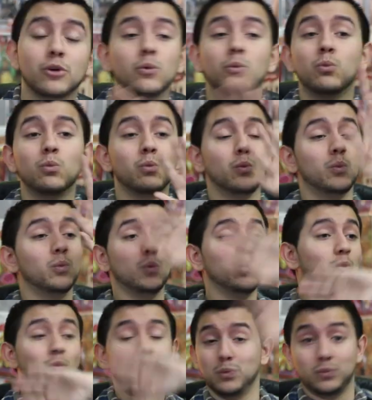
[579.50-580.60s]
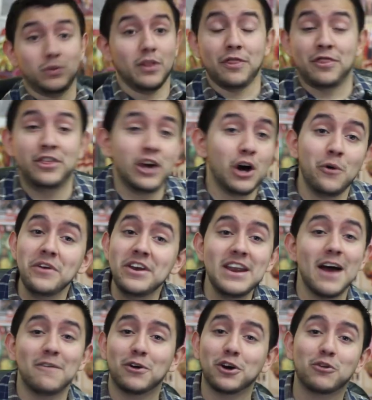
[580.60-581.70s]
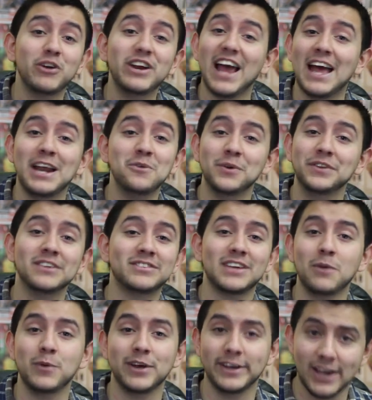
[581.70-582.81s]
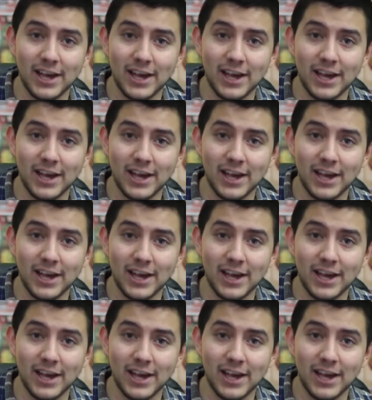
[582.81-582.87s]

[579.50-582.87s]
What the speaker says: so they'll never greet anyone the same way